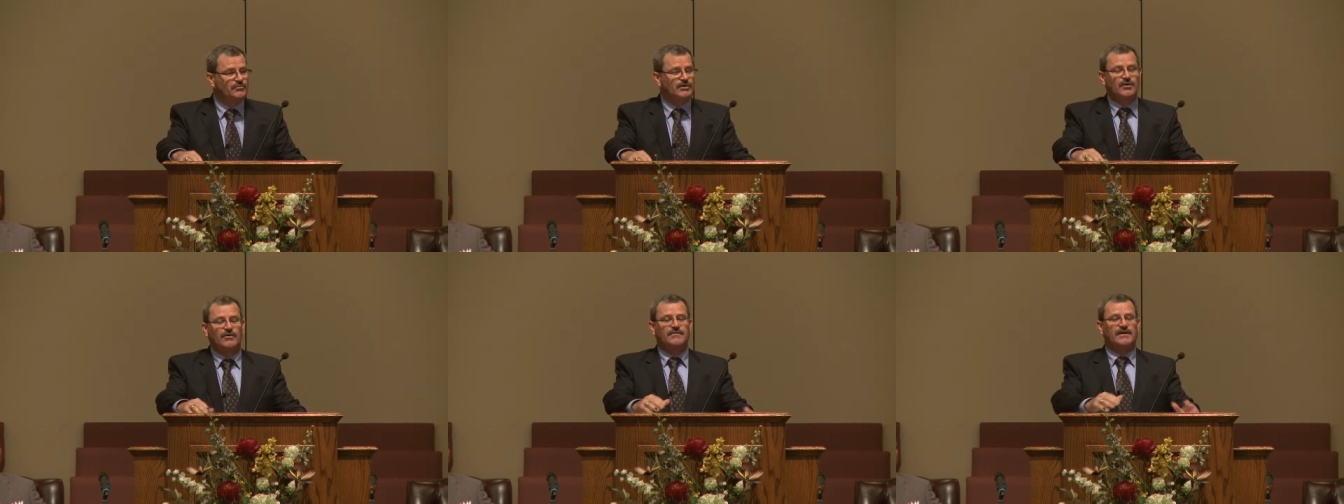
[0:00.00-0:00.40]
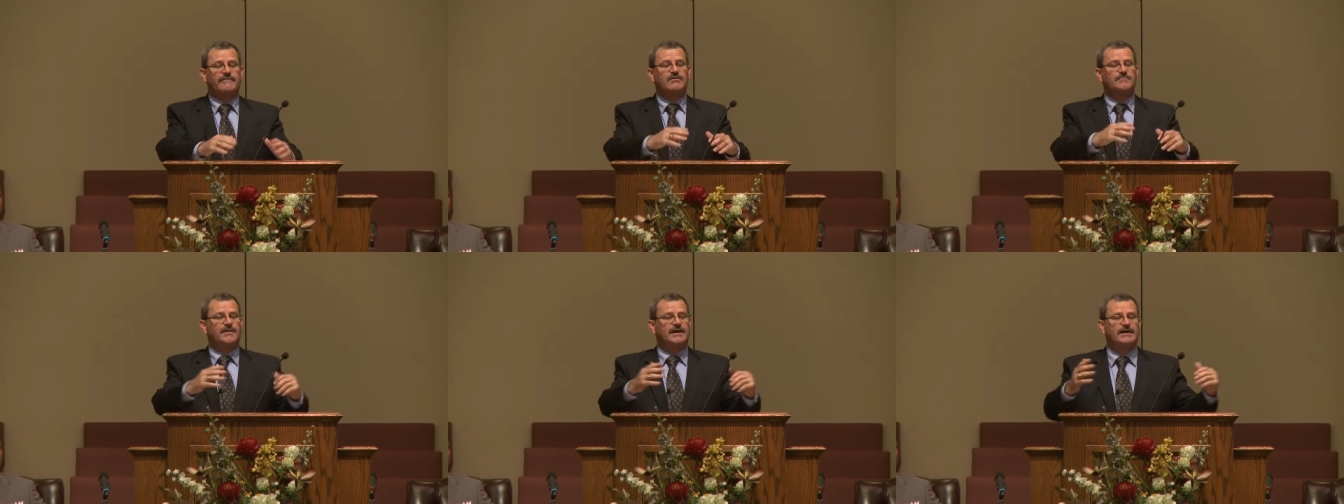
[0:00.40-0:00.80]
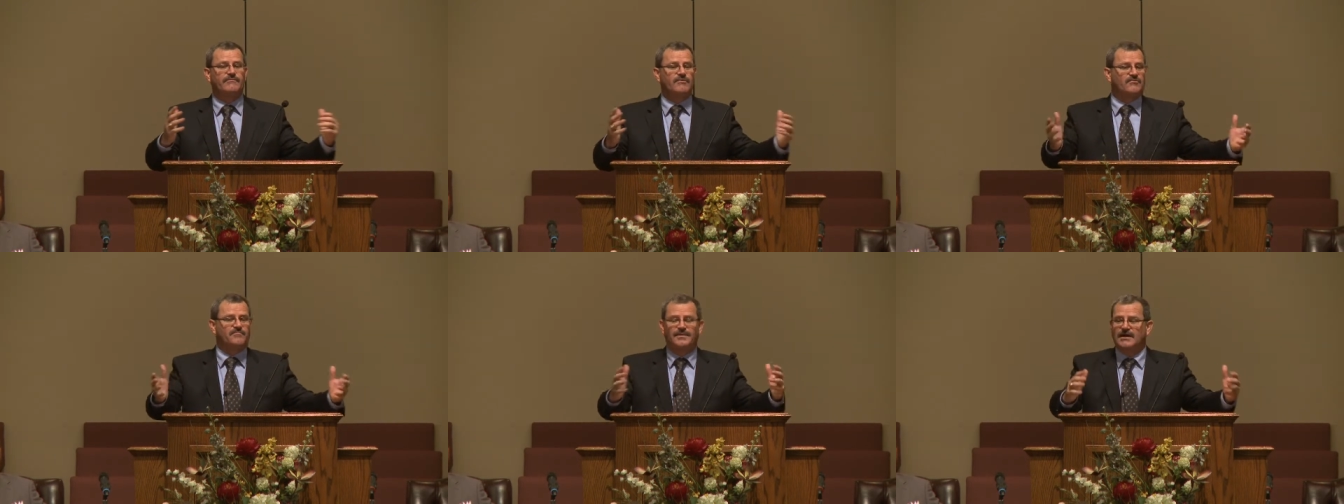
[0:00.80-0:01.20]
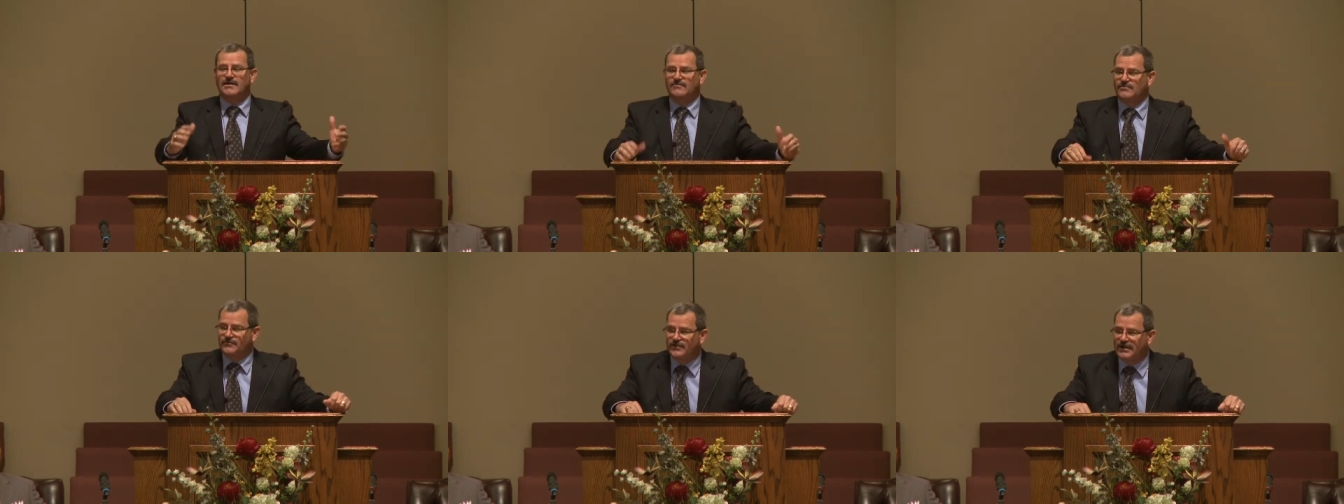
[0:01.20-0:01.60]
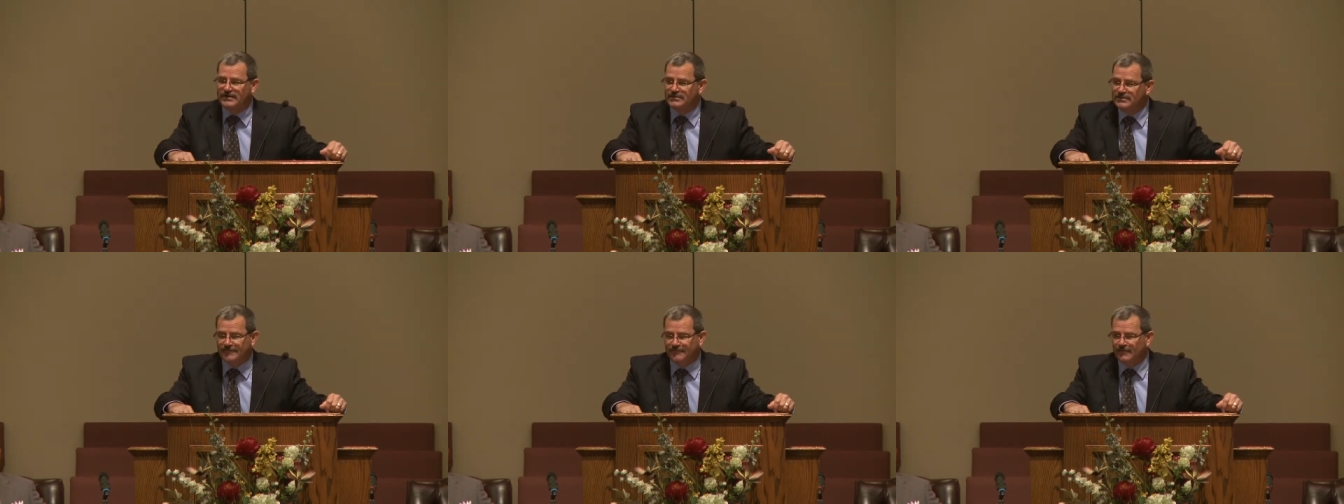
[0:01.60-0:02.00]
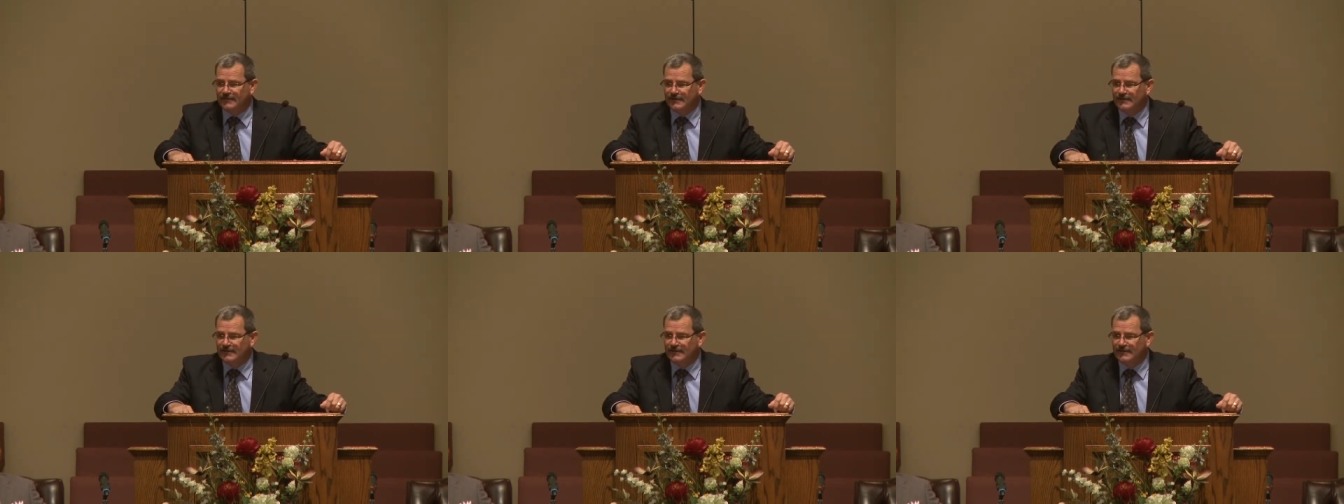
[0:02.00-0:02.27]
because everybody responds to things differently.